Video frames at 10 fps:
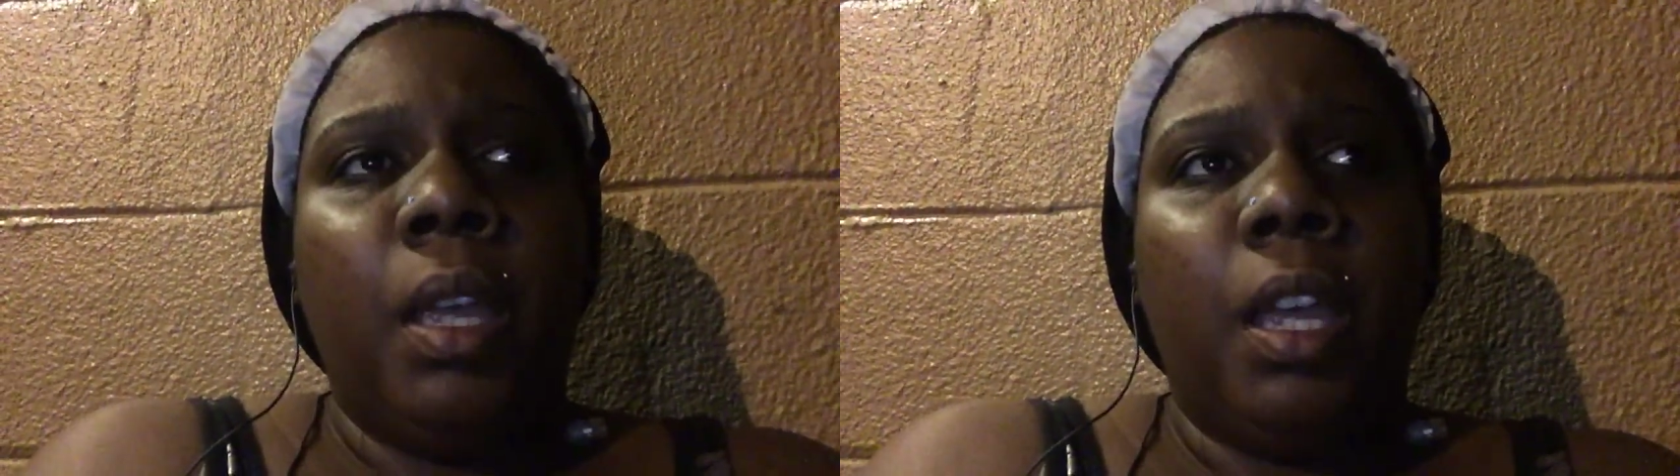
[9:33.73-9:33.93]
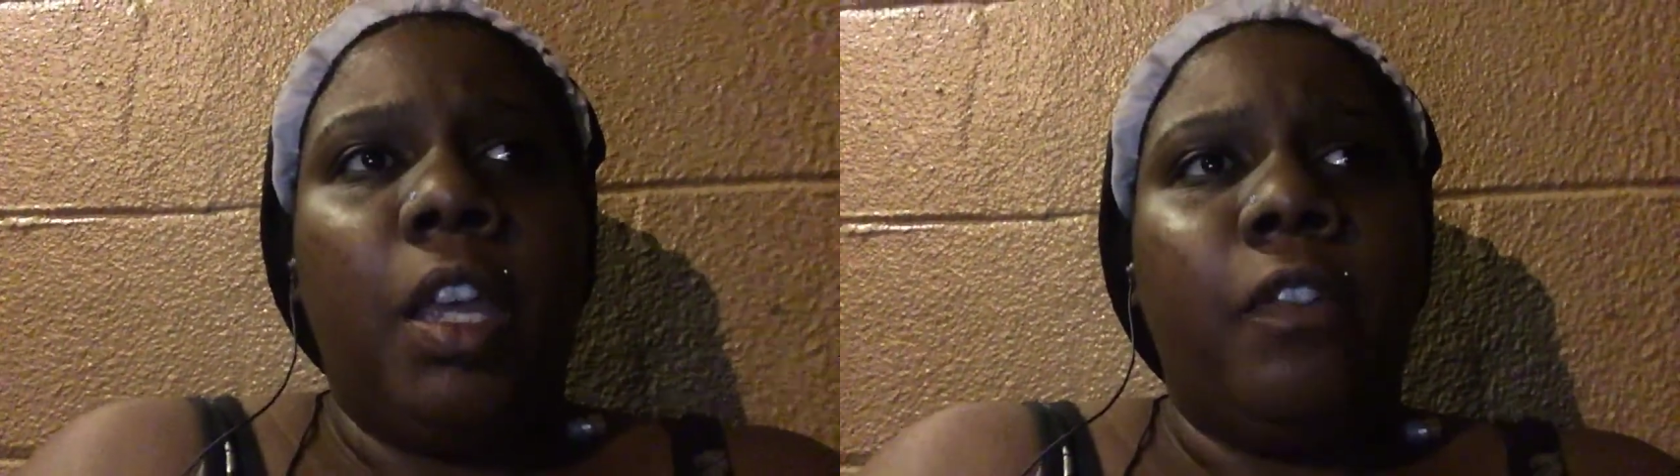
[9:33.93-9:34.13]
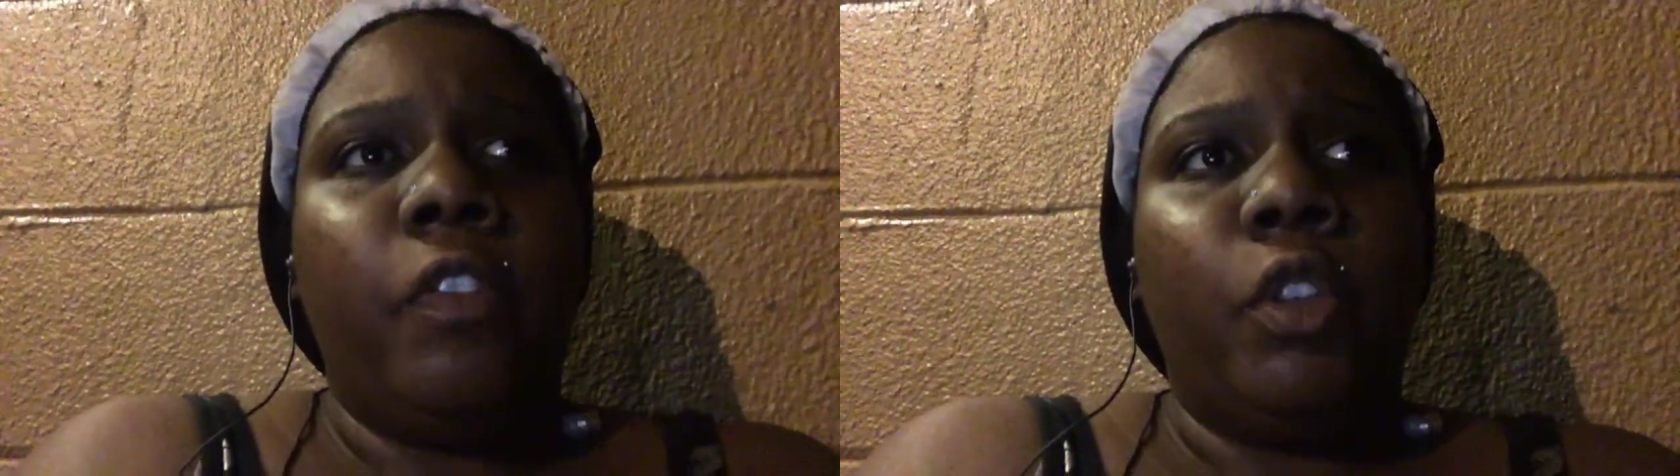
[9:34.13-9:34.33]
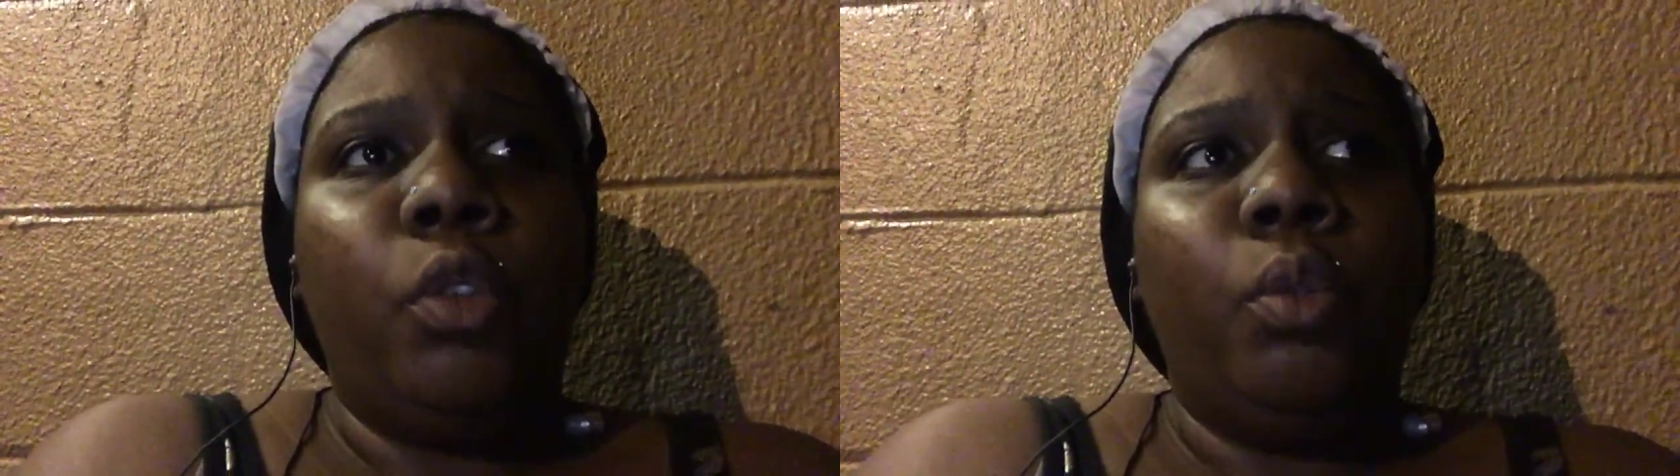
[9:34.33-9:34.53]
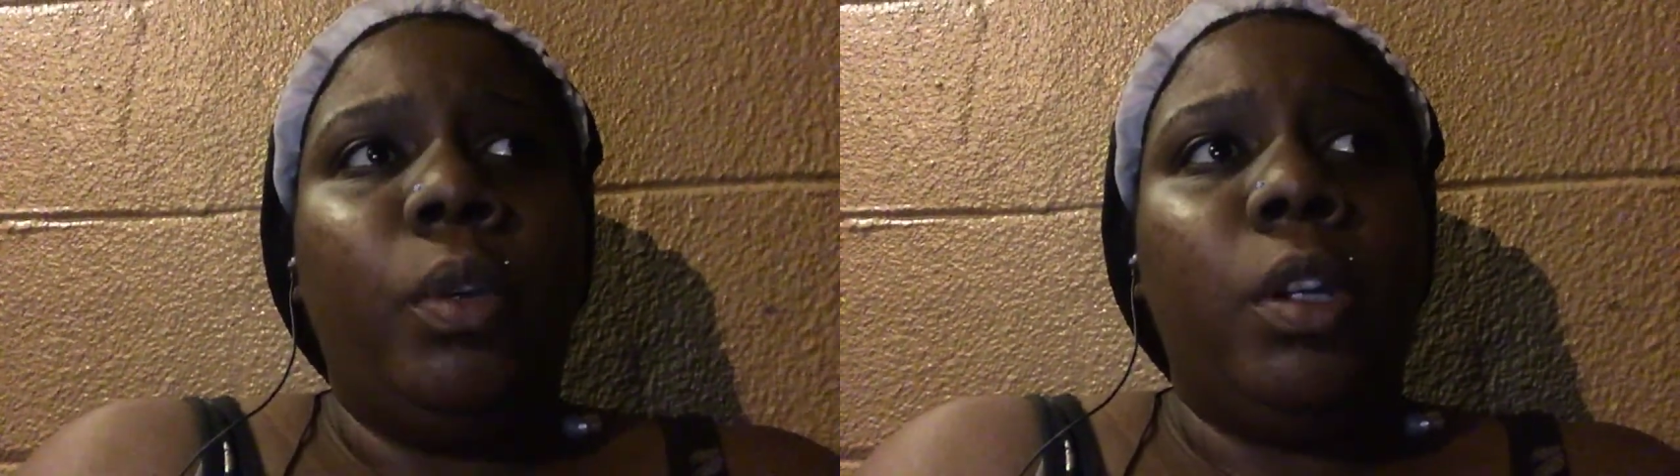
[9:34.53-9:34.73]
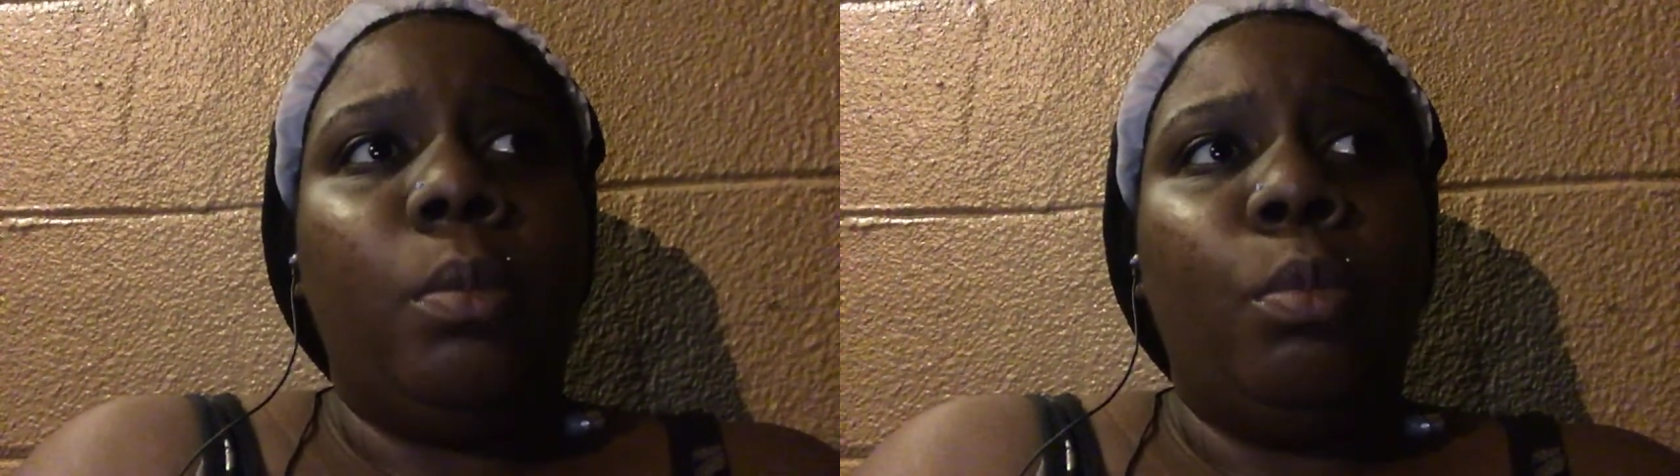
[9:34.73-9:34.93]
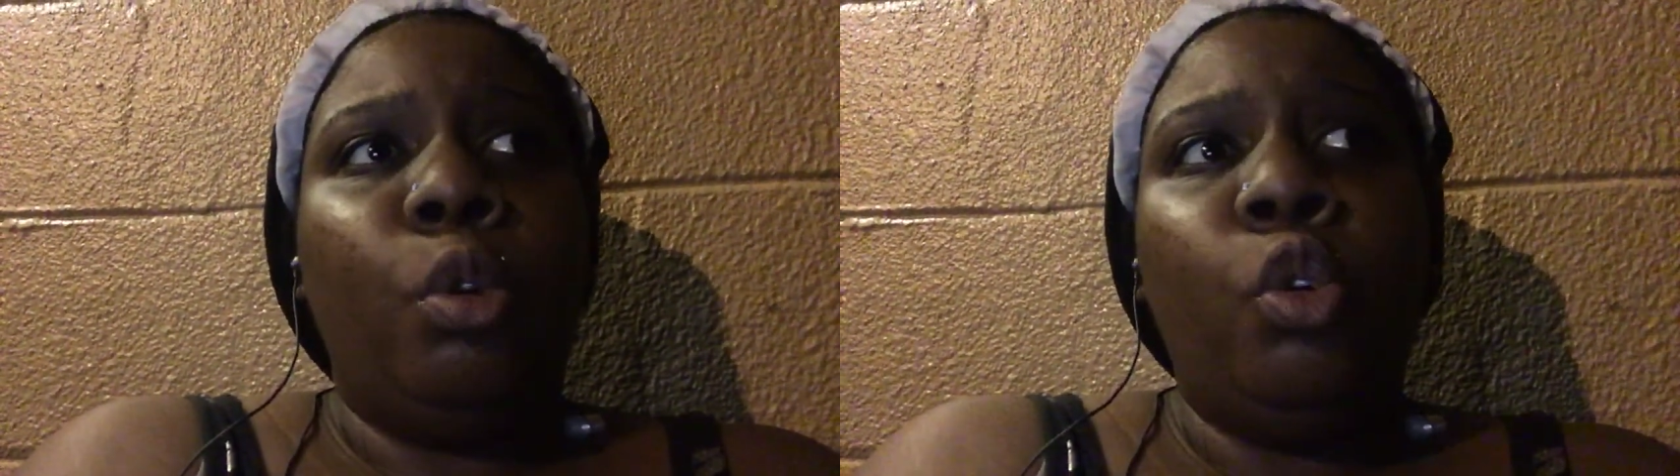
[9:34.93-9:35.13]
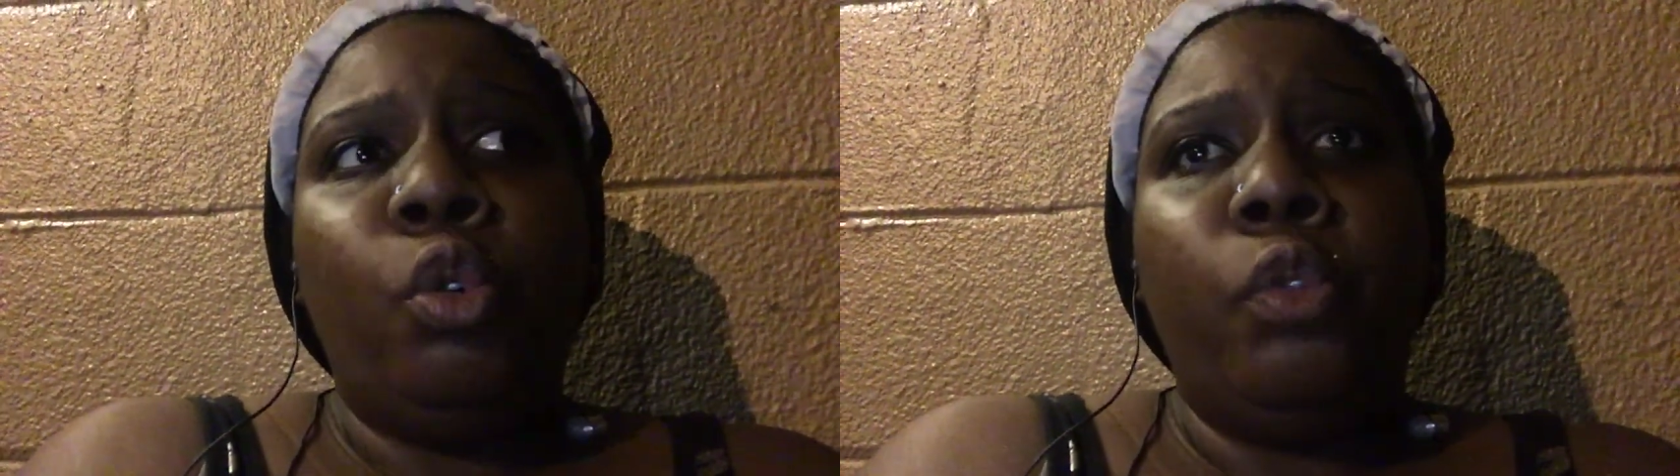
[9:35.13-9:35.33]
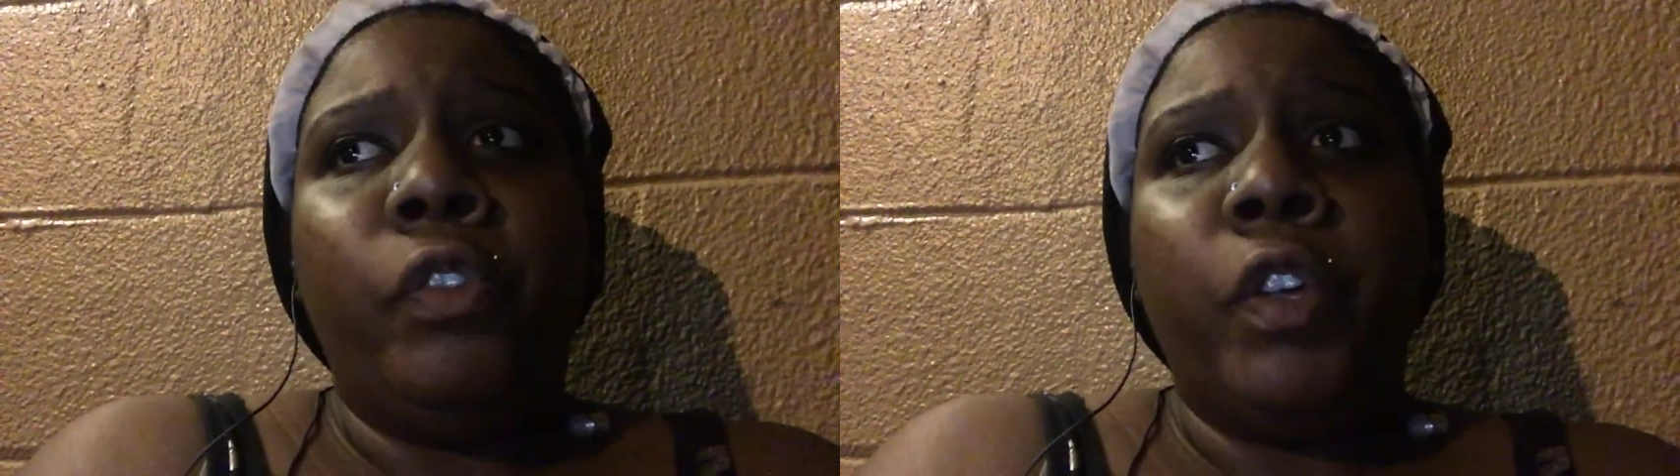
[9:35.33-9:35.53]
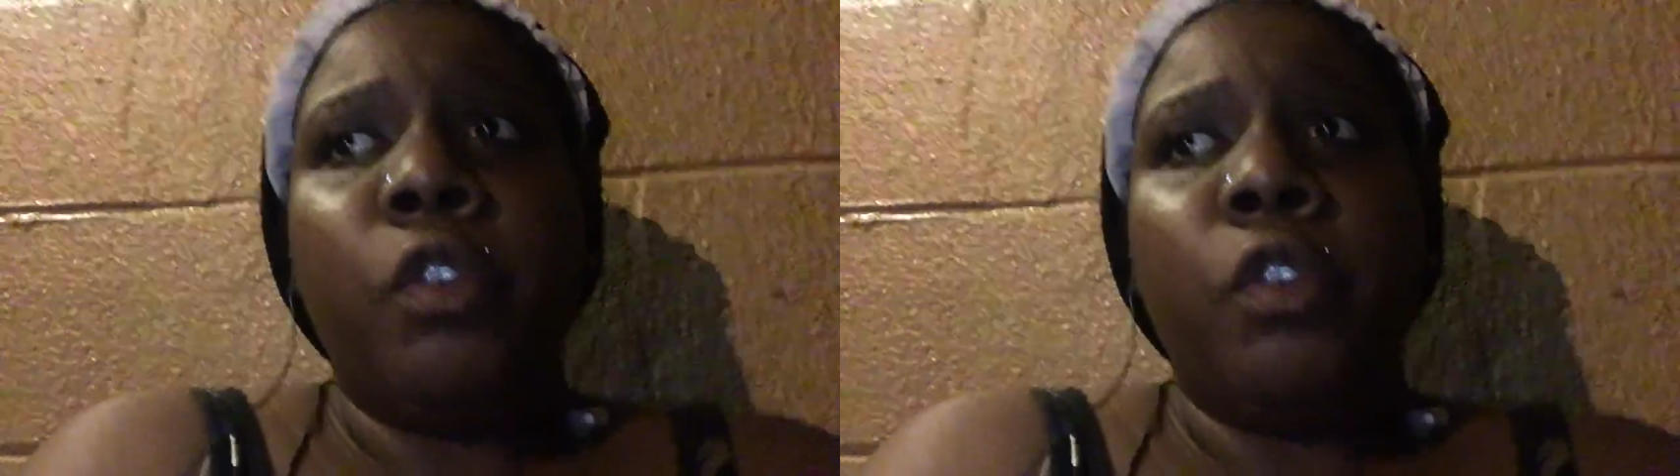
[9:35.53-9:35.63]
If you want to move